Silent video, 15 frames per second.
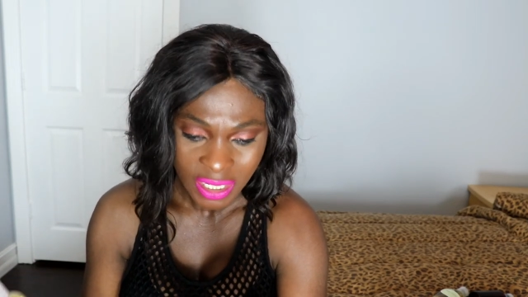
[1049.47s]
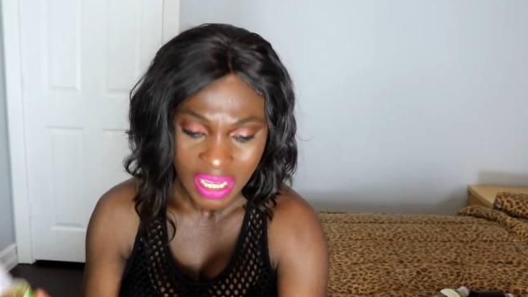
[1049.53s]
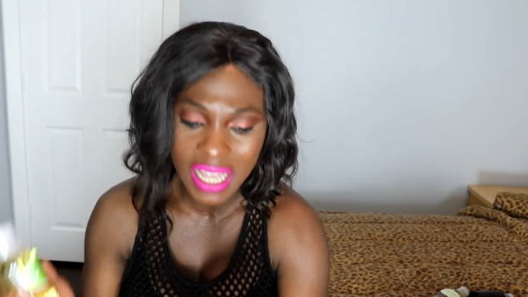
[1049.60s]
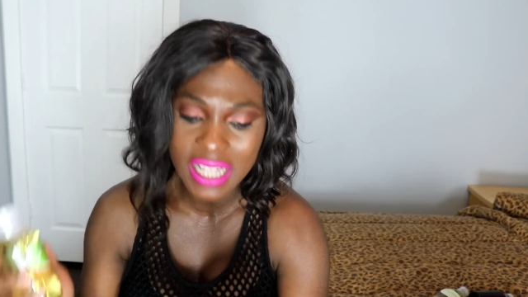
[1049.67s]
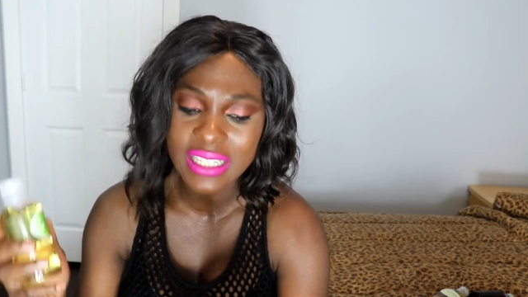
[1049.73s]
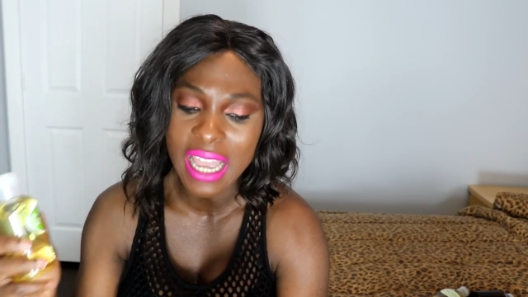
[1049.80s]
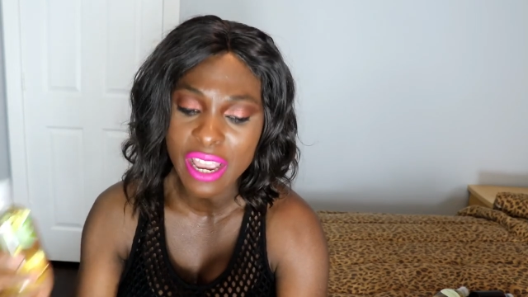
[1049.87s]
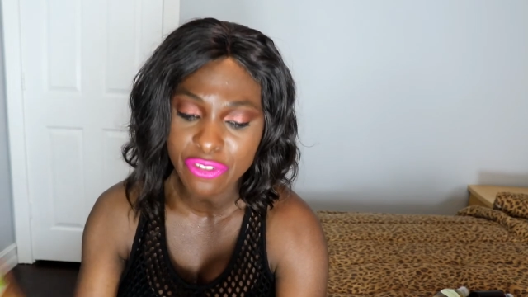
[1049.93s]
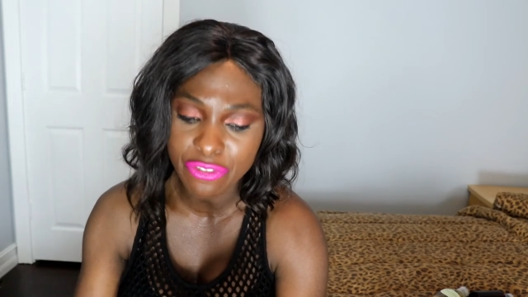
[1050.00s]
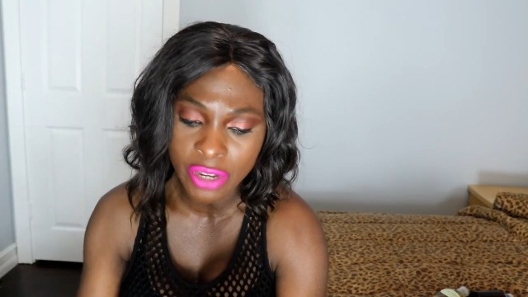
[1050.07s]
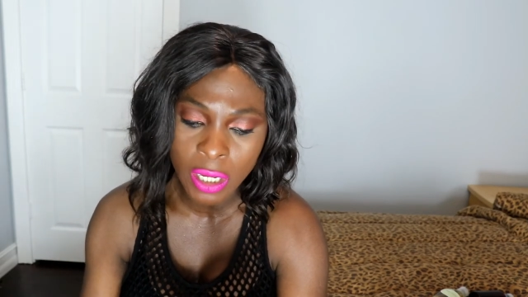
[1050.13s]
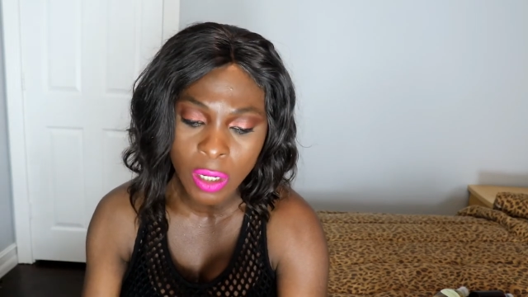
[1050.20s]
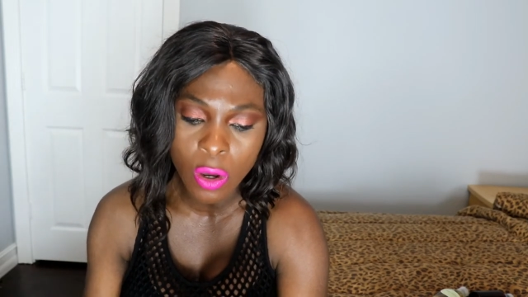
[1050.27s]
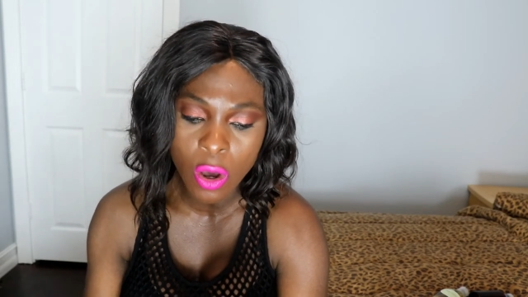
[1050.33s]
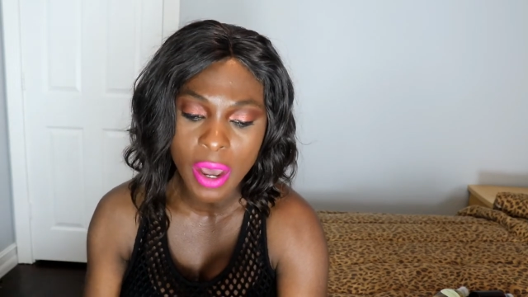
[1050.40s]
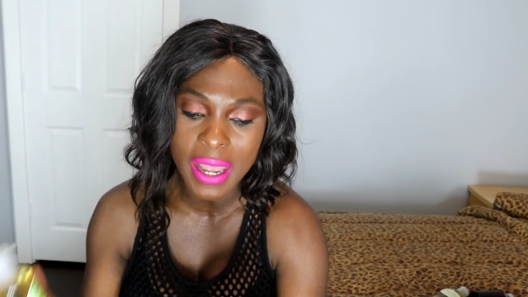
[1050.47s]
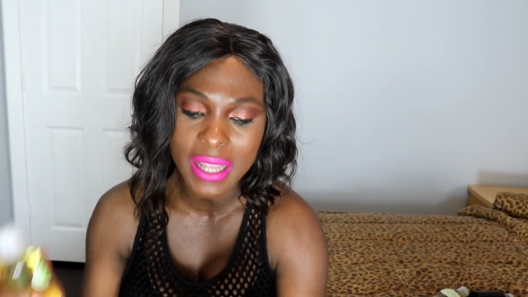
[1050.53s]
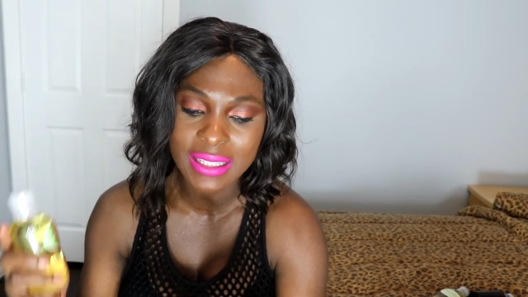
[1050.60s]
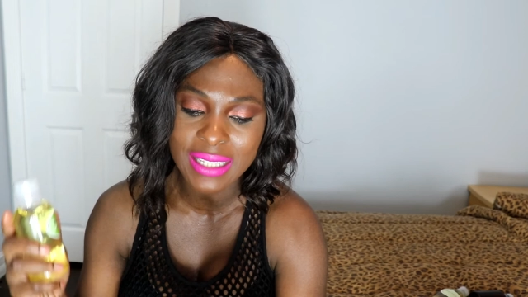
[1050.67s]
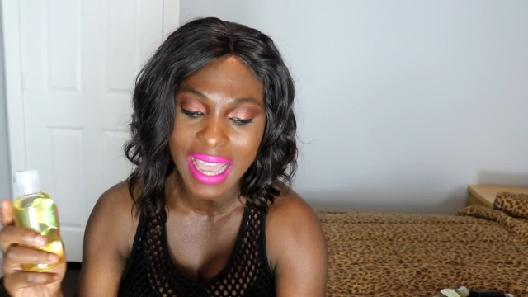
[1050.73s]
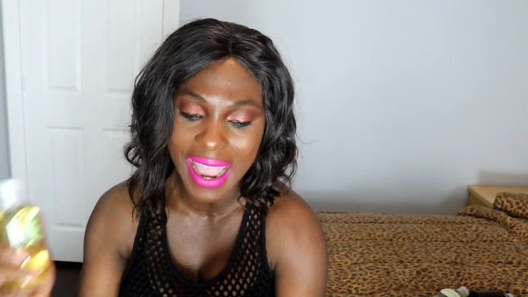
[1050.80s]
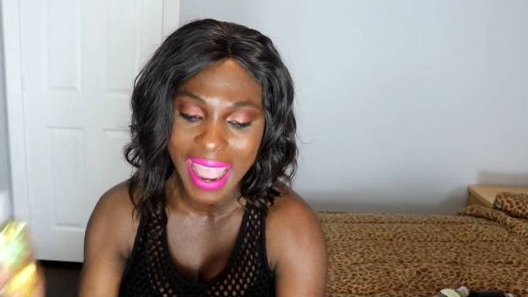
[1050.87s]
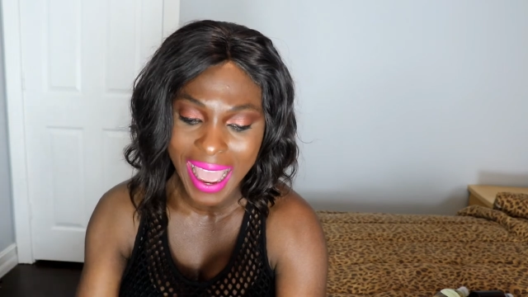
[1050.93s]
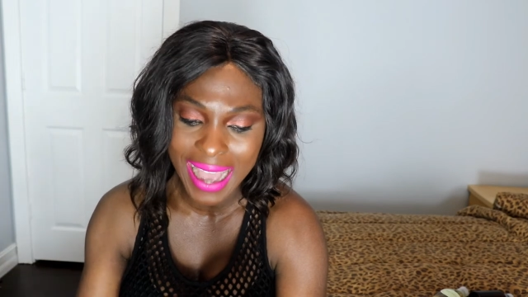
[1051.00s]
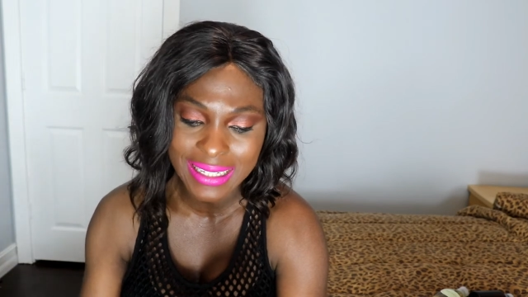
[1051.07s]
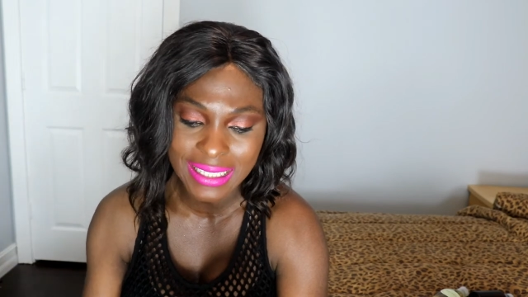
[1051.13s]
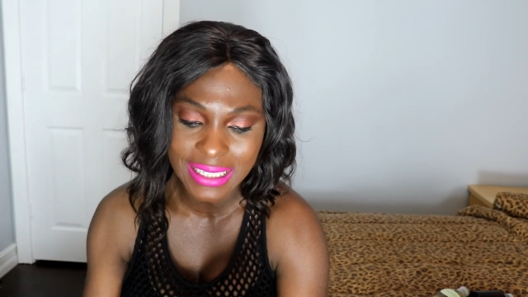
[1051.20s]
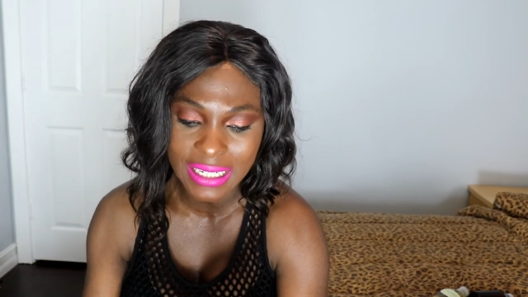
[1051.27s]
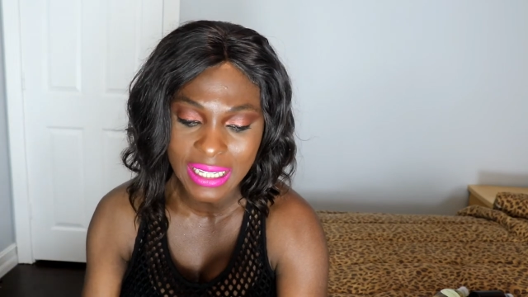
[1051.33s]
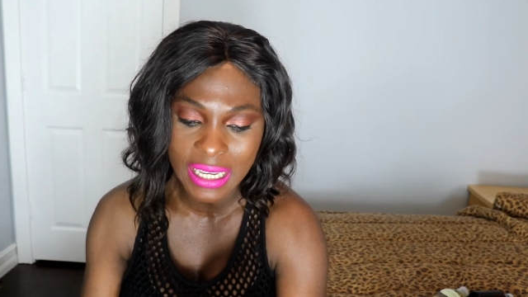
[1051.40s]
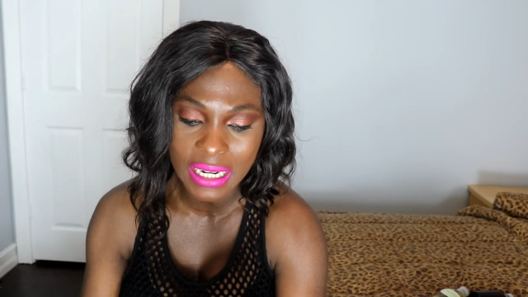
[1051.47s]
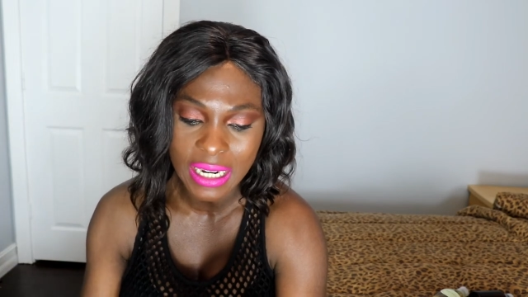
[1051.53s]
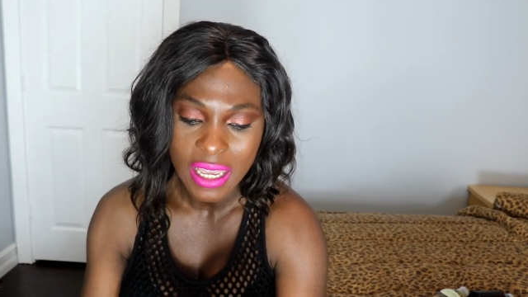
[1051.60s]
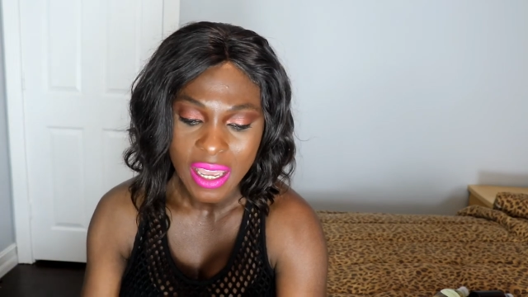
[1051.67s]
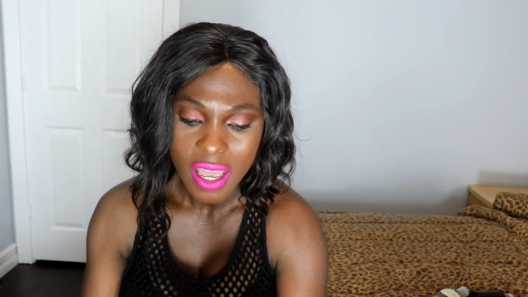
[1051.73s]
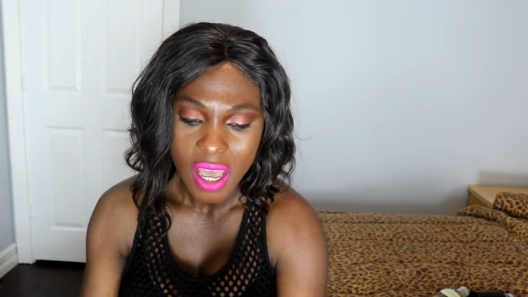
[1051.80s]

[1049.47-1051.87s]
antifungal, antioxidant,